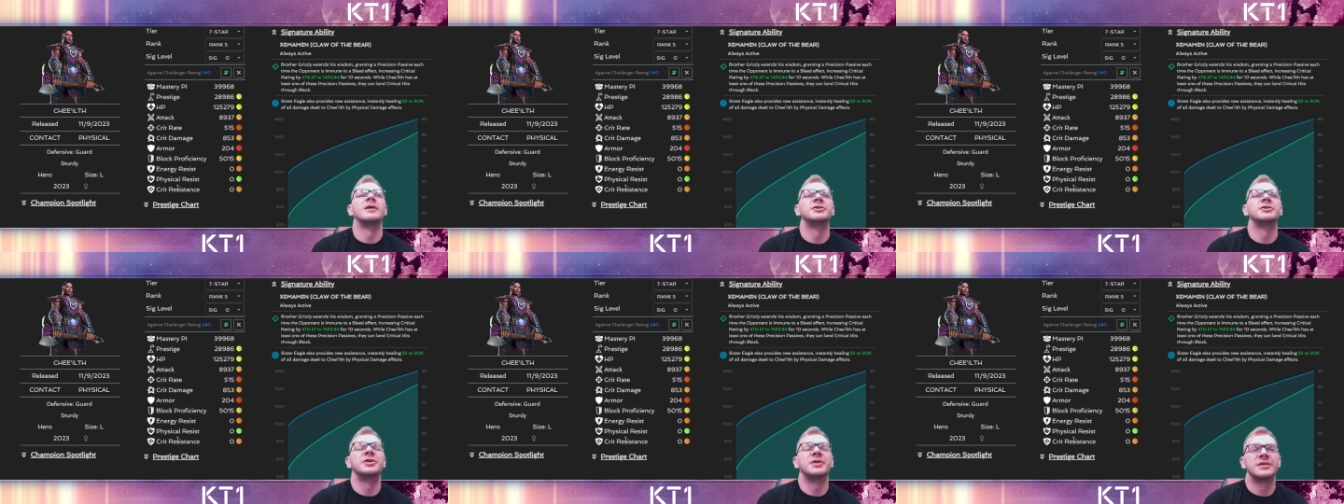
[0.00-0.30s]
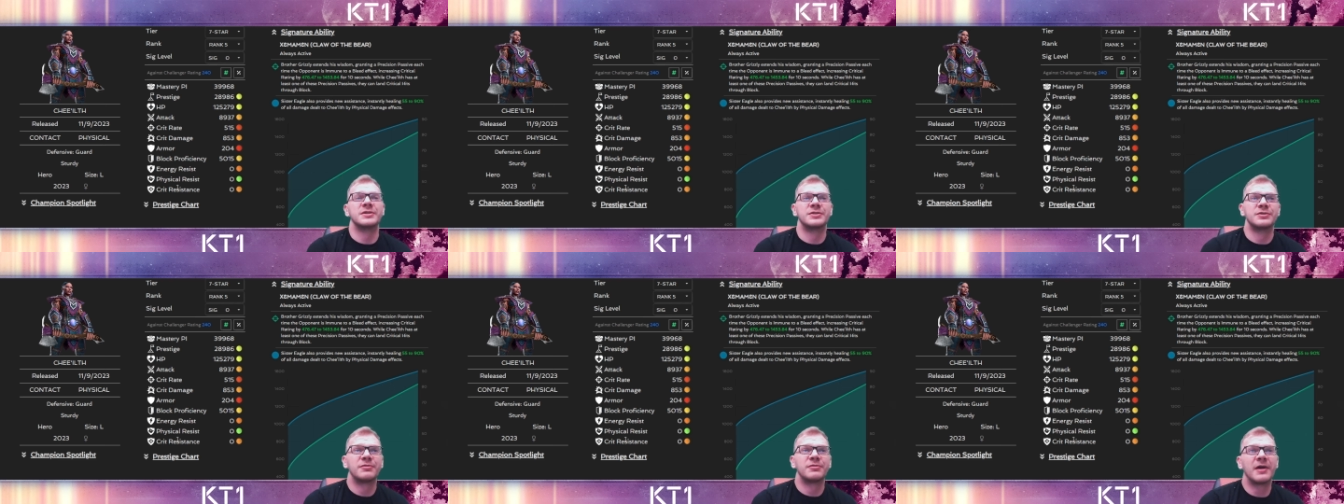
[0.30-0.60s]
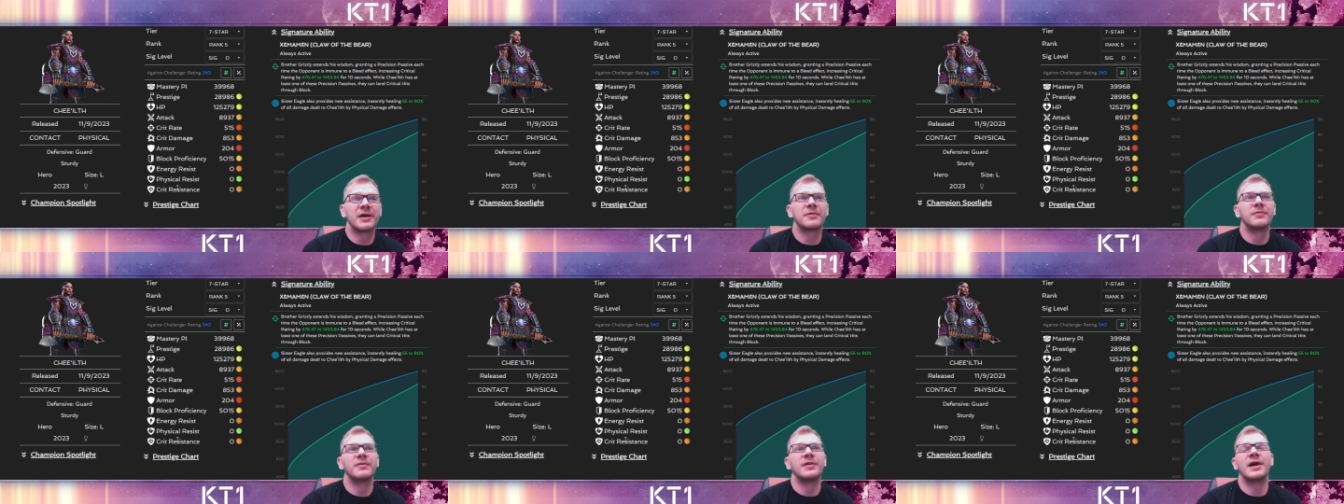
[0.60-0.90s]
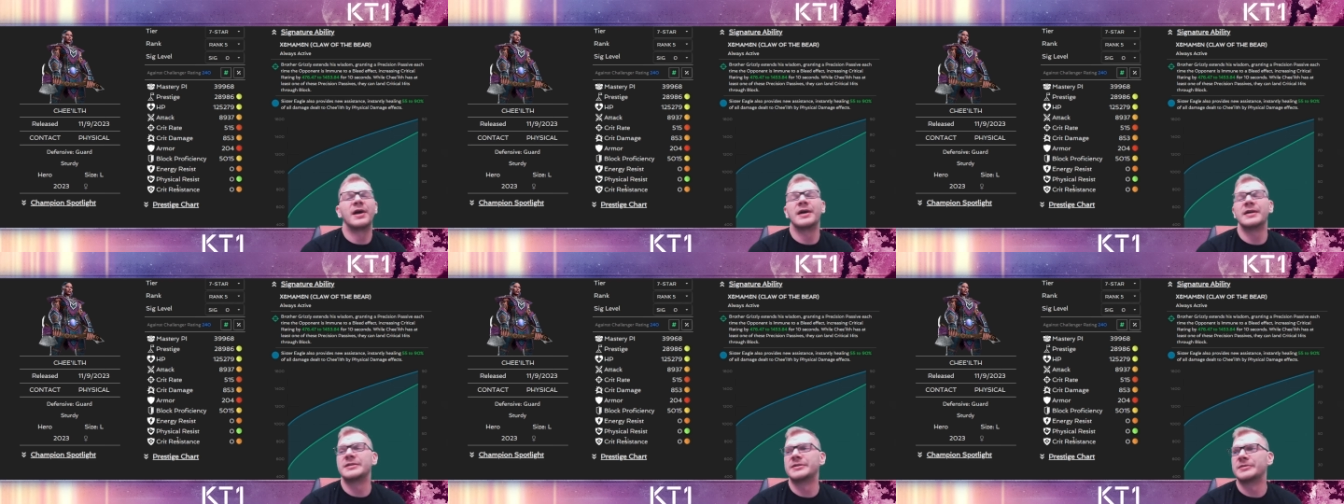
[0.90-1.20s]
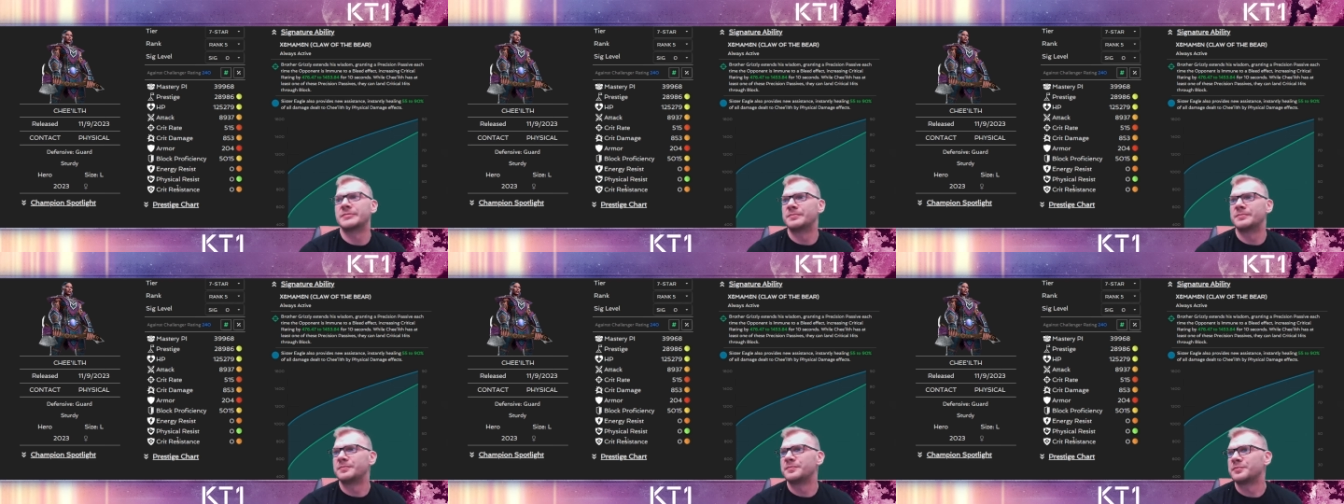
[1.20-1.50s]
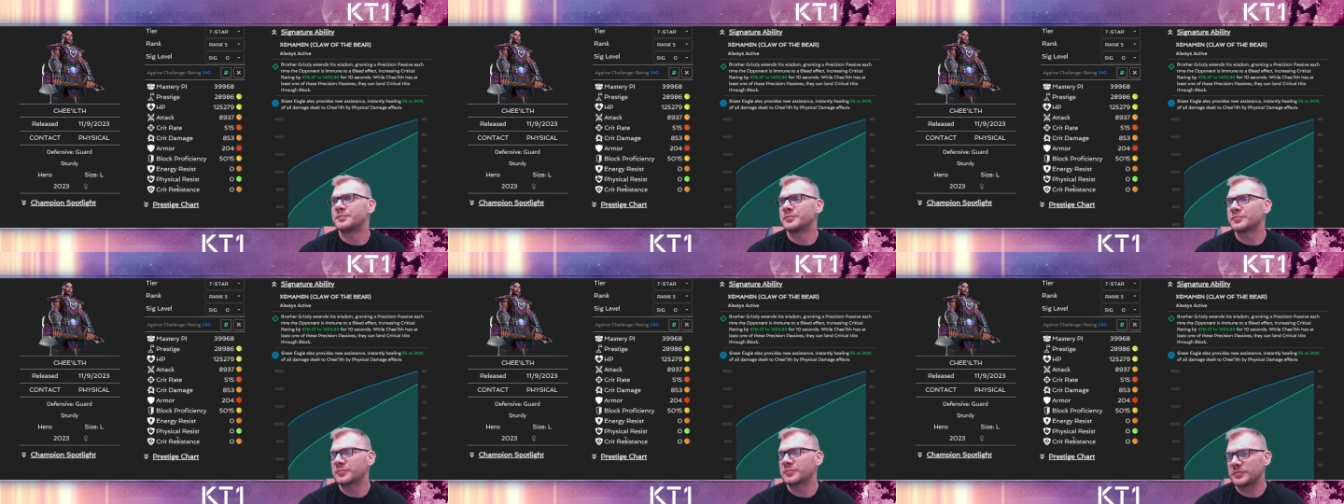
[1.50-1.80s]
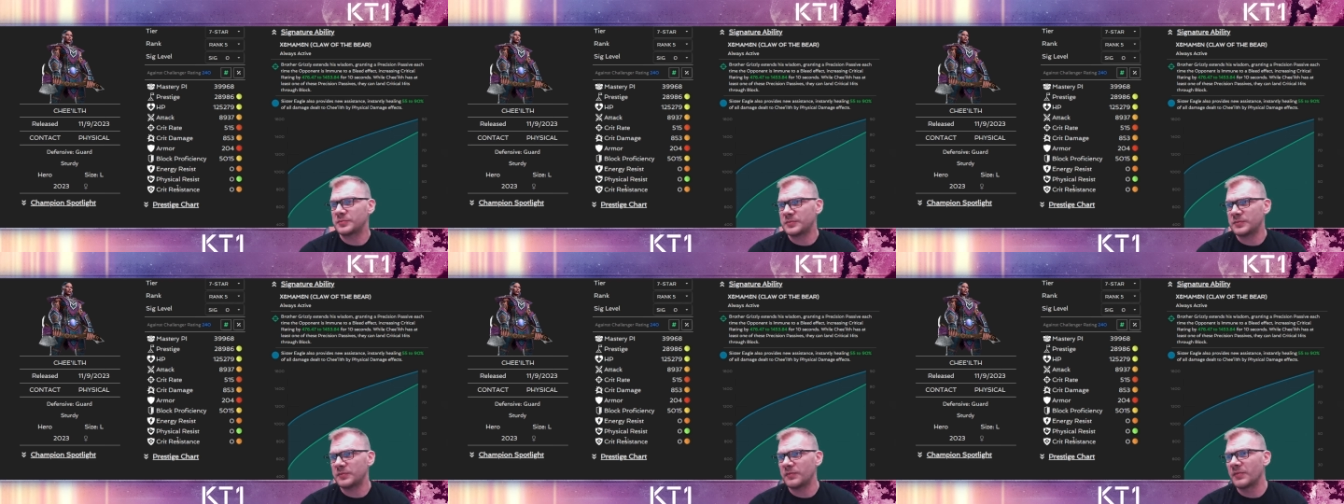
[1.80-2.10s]
she has Tranquilize.
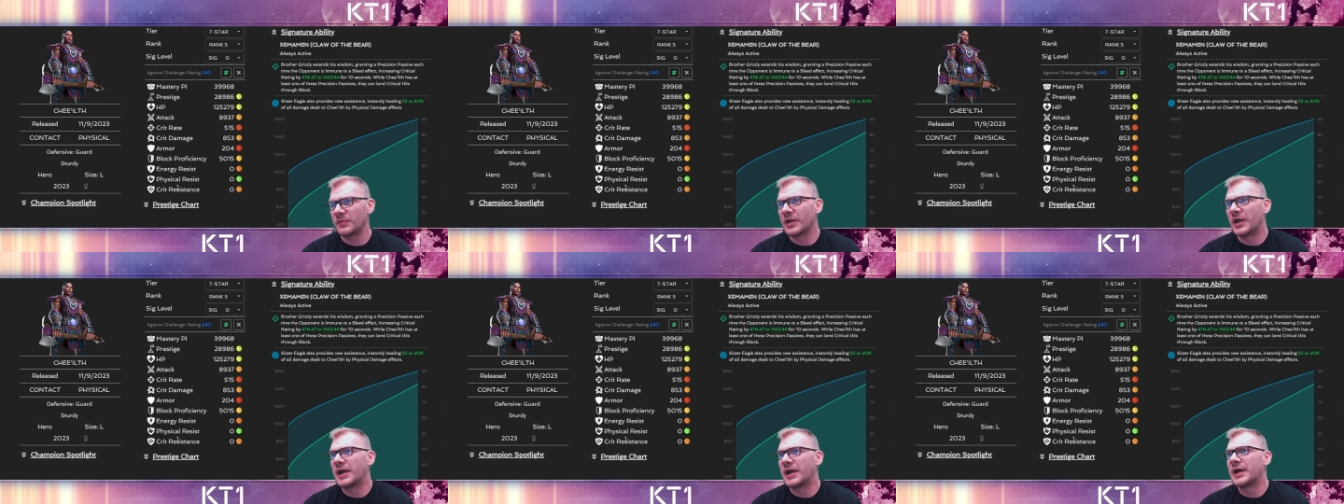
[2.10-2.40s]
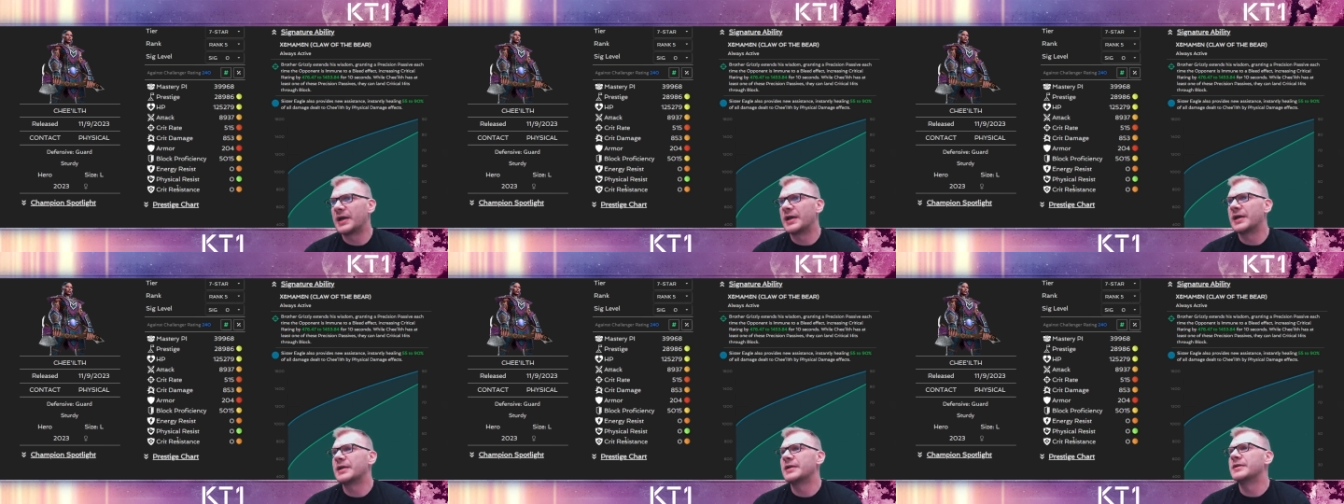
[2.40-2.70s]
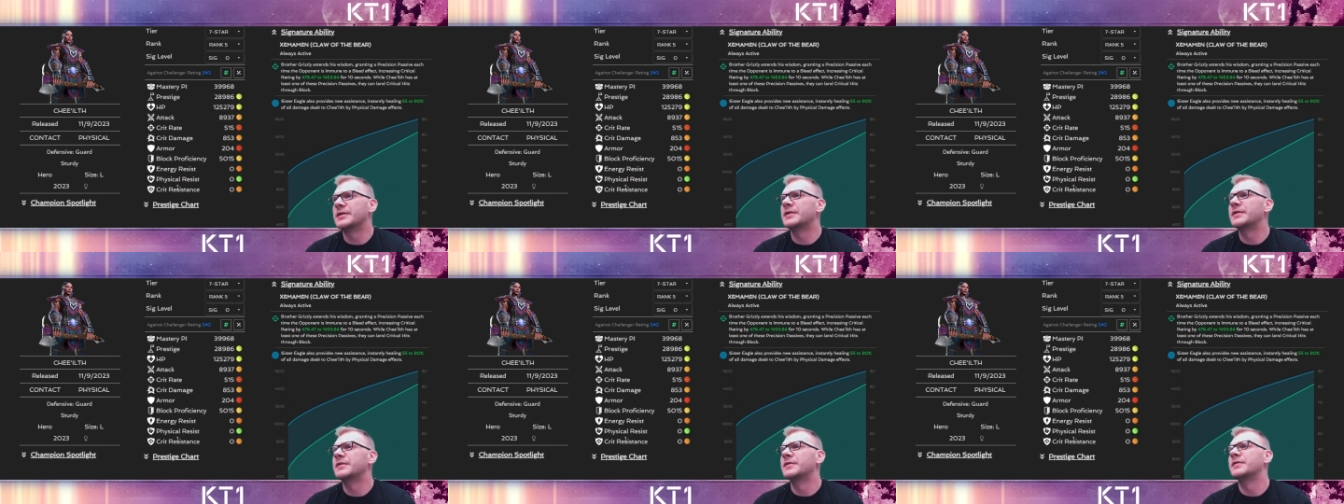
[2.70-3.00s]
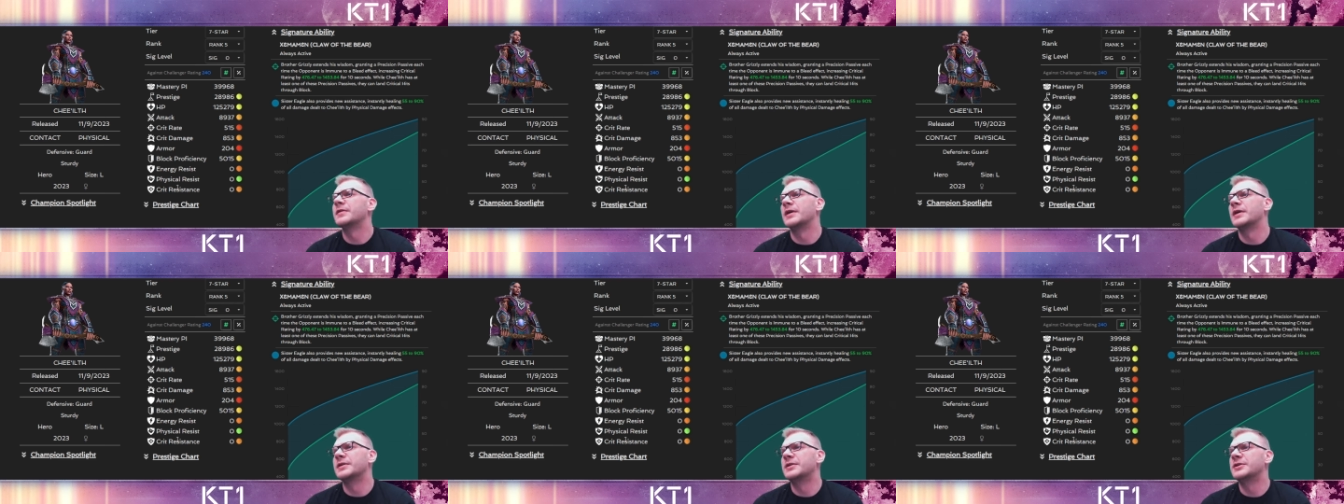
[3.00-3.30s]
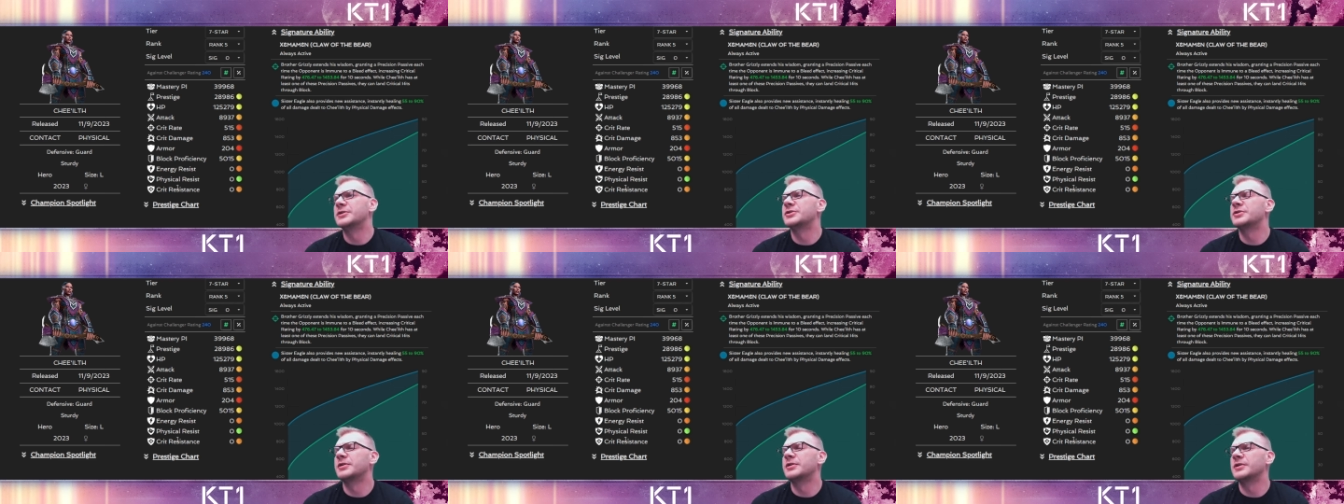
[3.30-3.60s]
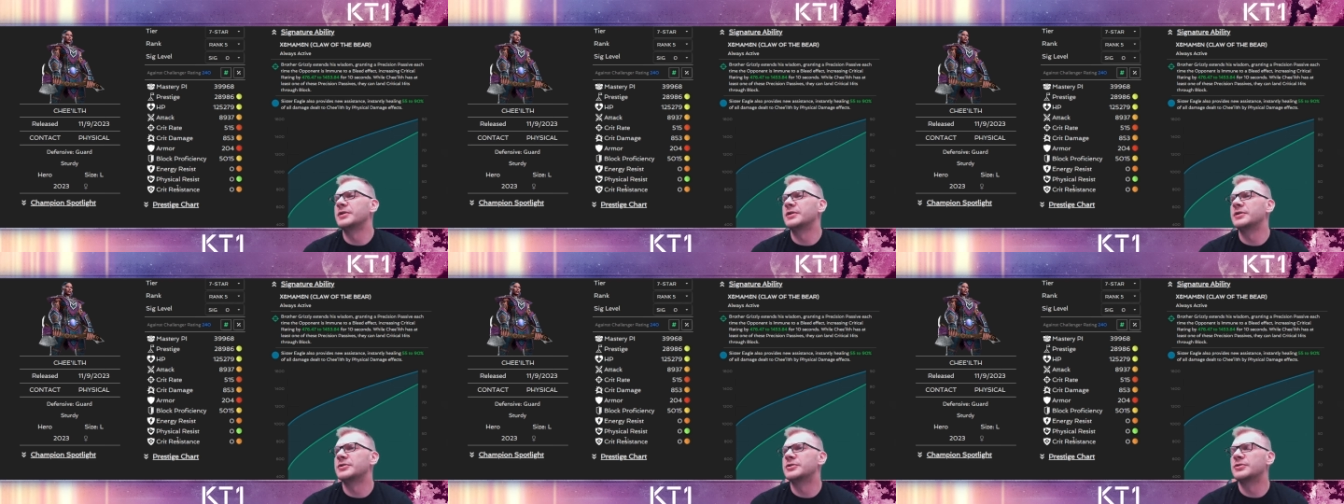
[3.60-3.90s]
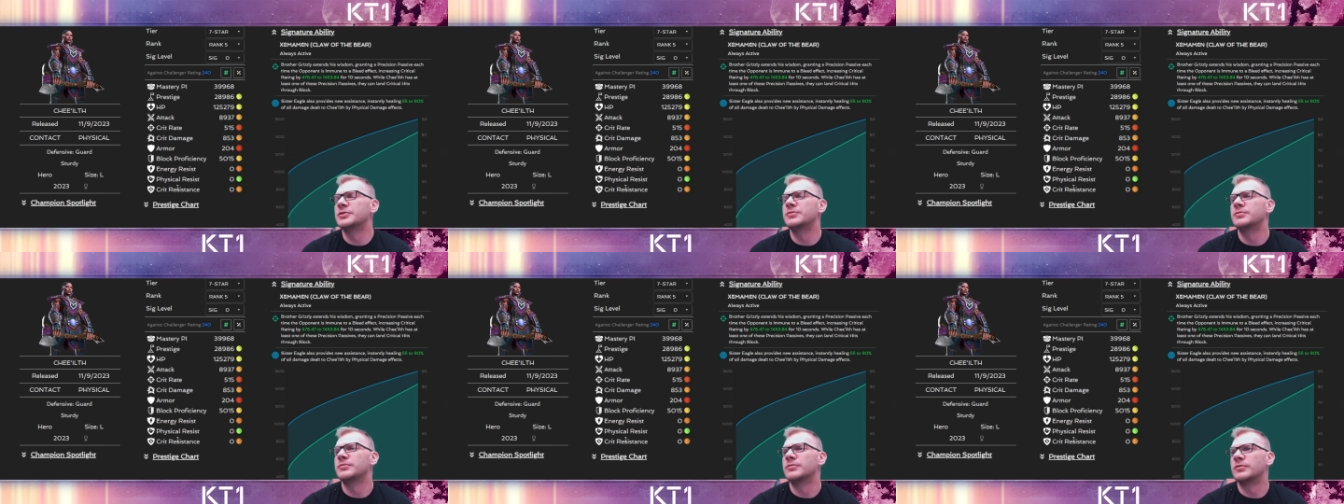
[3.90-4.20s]
And additionally
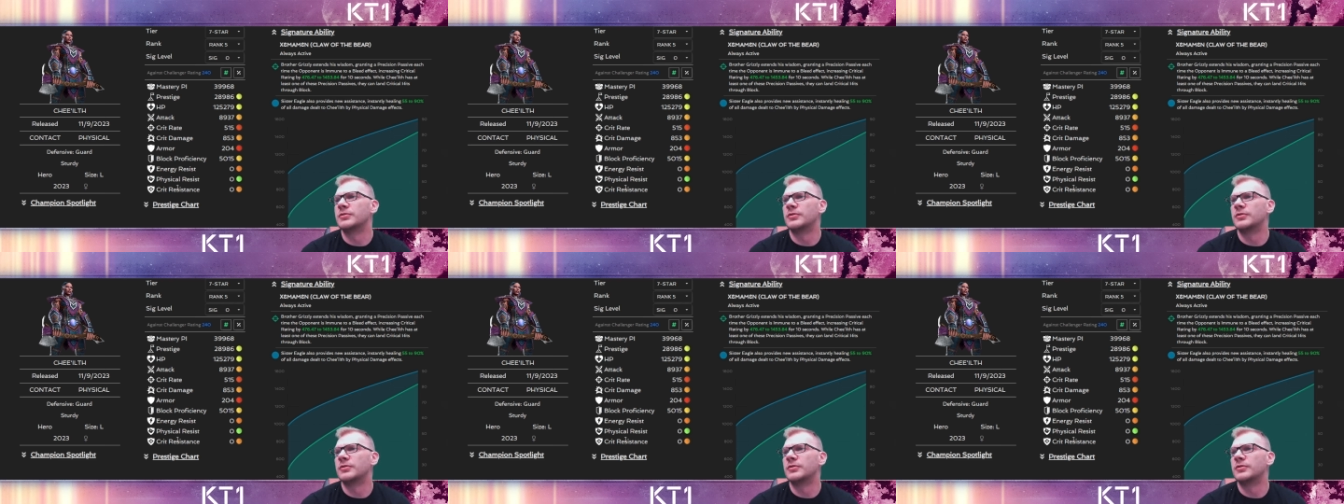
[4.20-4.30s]
to